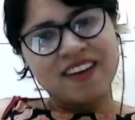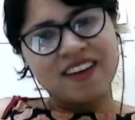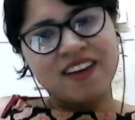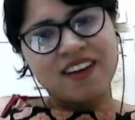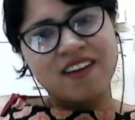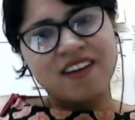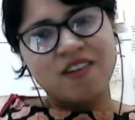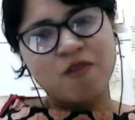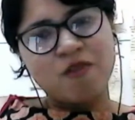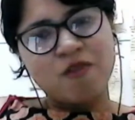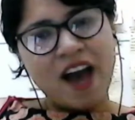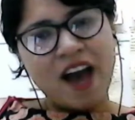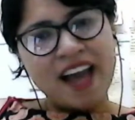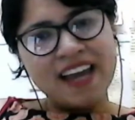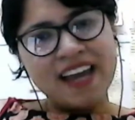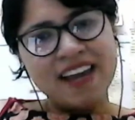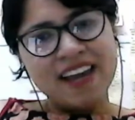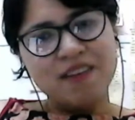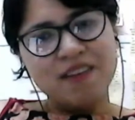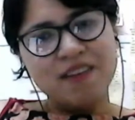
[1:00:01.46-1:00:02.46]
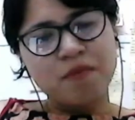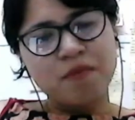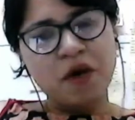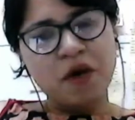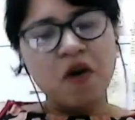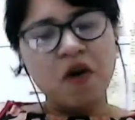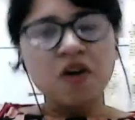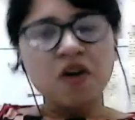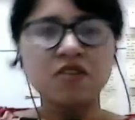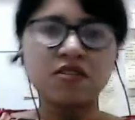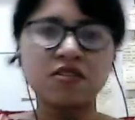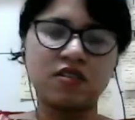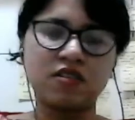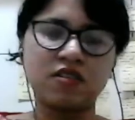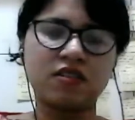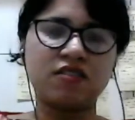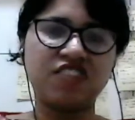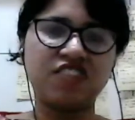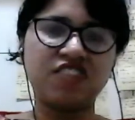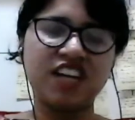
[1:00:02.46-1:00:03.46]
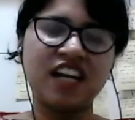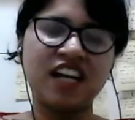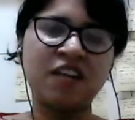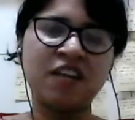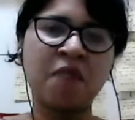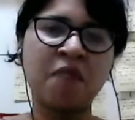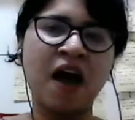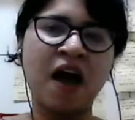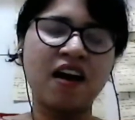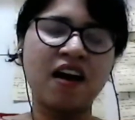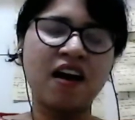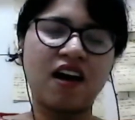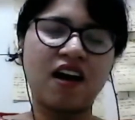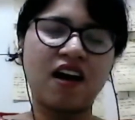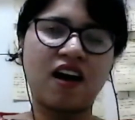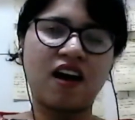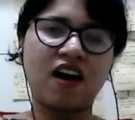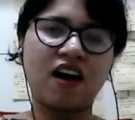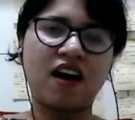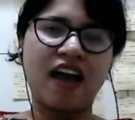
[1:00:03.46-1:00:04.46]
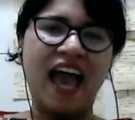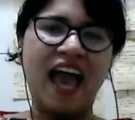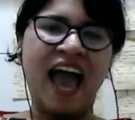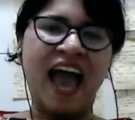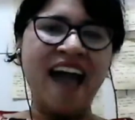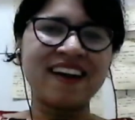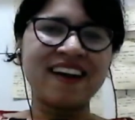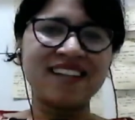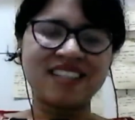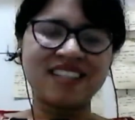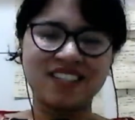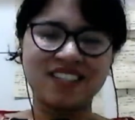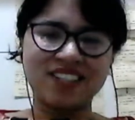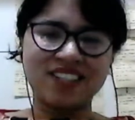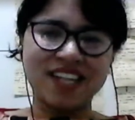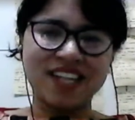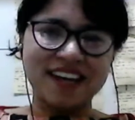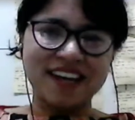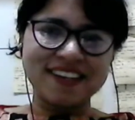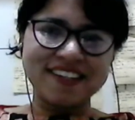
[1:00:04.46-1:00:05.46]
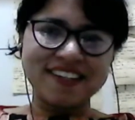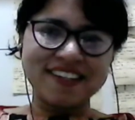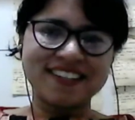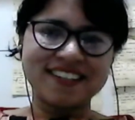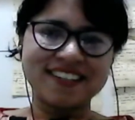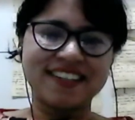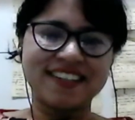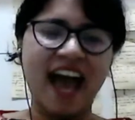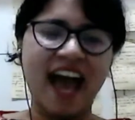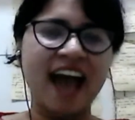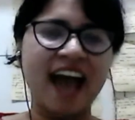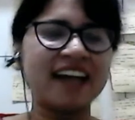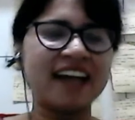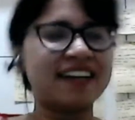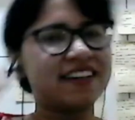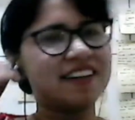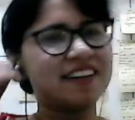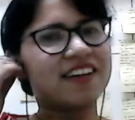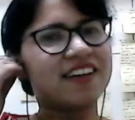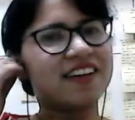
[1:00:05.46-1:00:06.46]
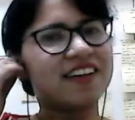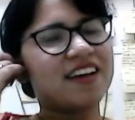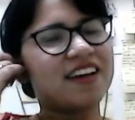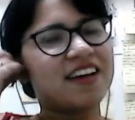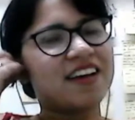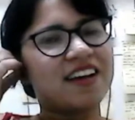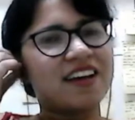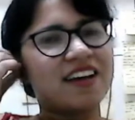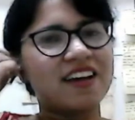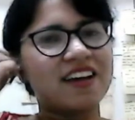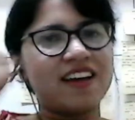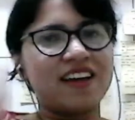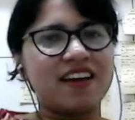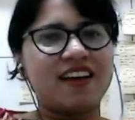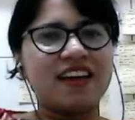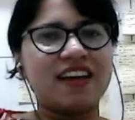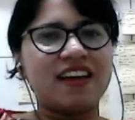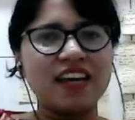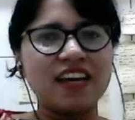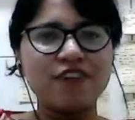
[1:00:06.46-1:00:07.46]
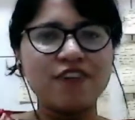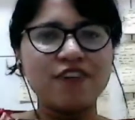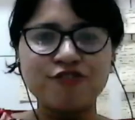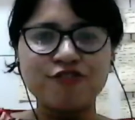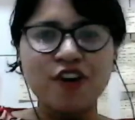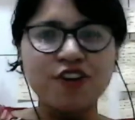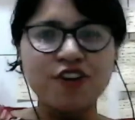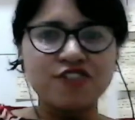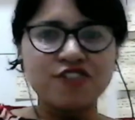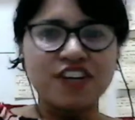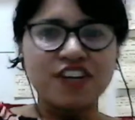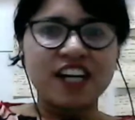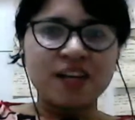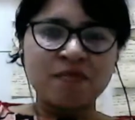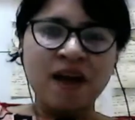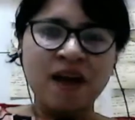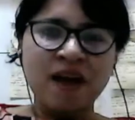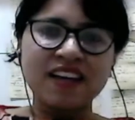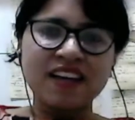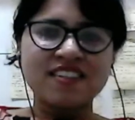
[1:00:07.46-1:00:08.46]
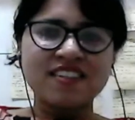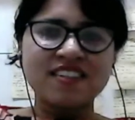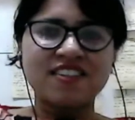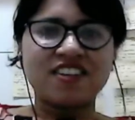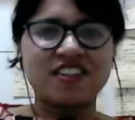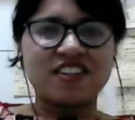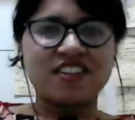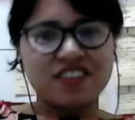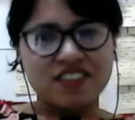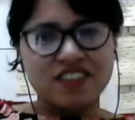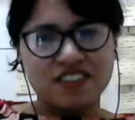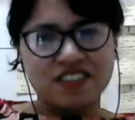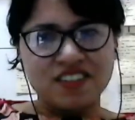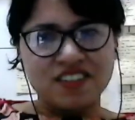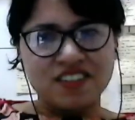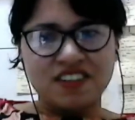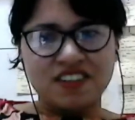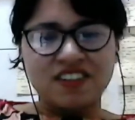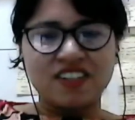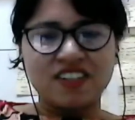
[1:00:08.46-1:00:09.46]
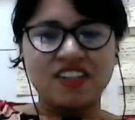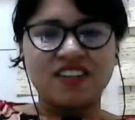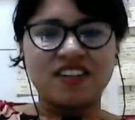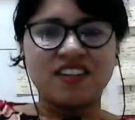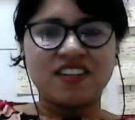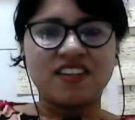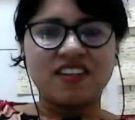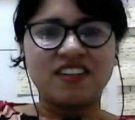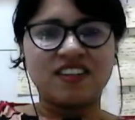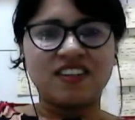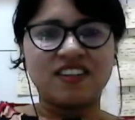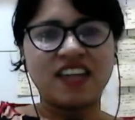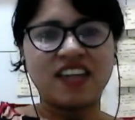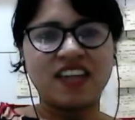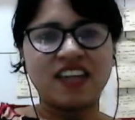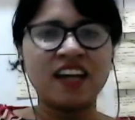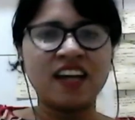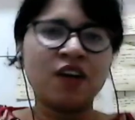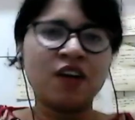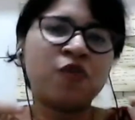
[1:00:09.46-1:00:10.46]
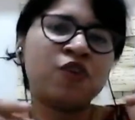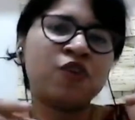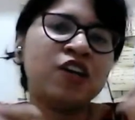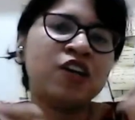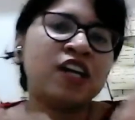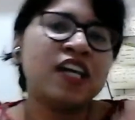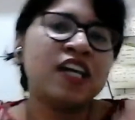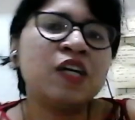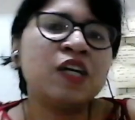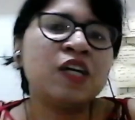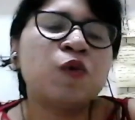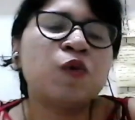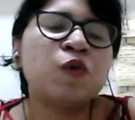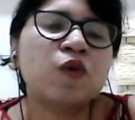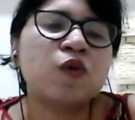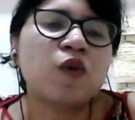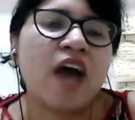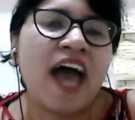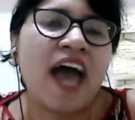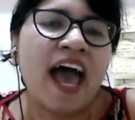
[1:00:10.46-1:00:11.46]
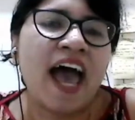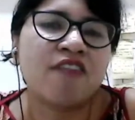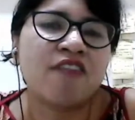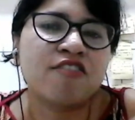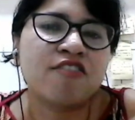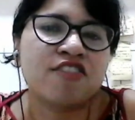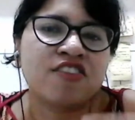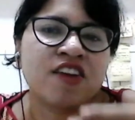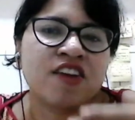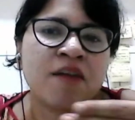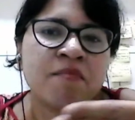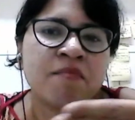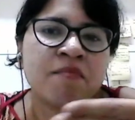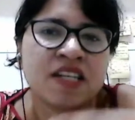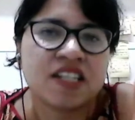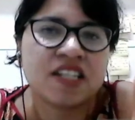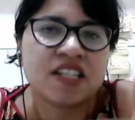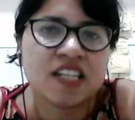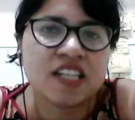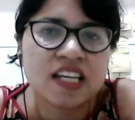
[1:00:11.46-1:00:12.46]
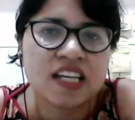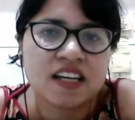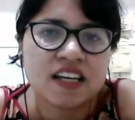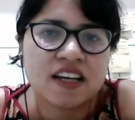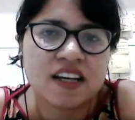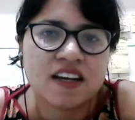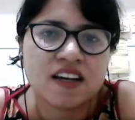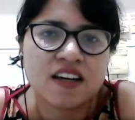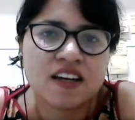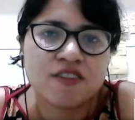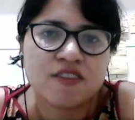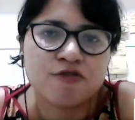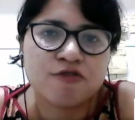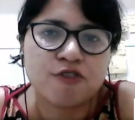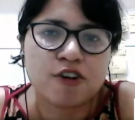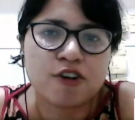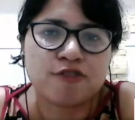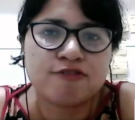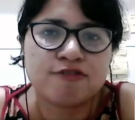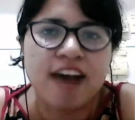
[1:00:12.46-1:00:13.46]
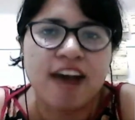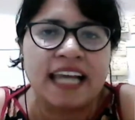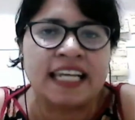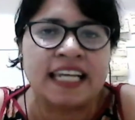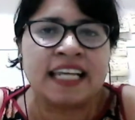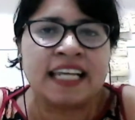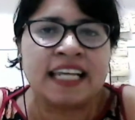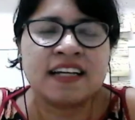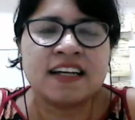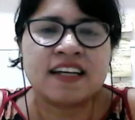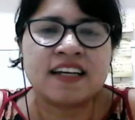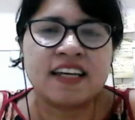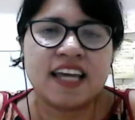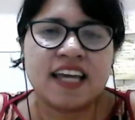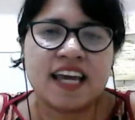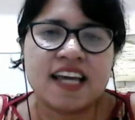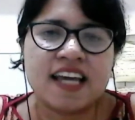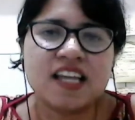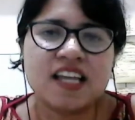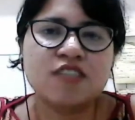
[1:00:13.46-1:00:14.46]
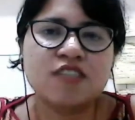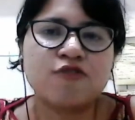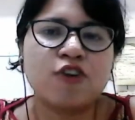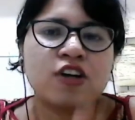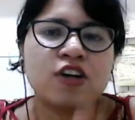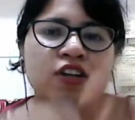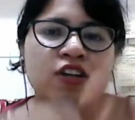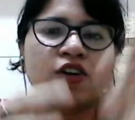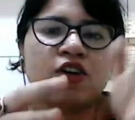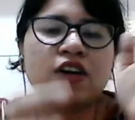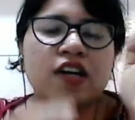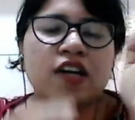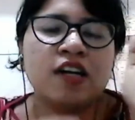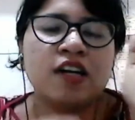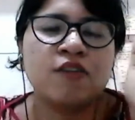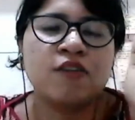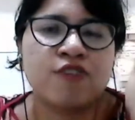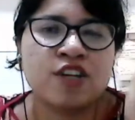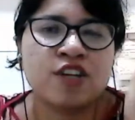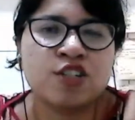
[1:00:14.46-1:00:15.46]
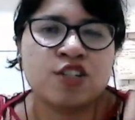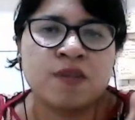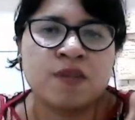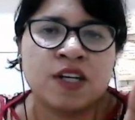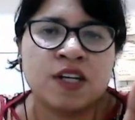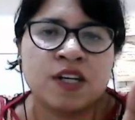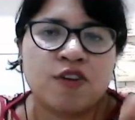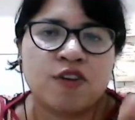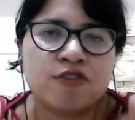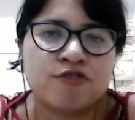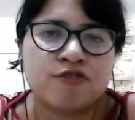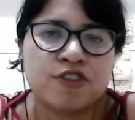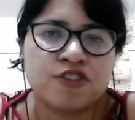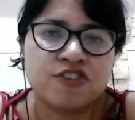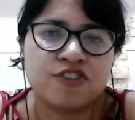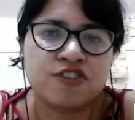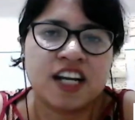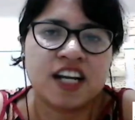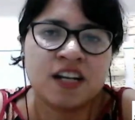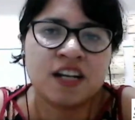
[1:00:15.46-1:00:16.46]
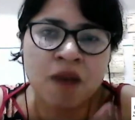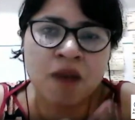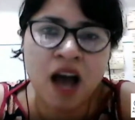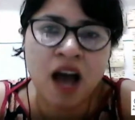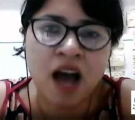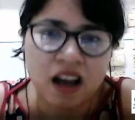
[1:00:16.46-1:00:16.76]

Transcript: Why? Because Trademark Act states that If your trademark is registered, then only you have a remedy for filing a case for your infringement of your trademark.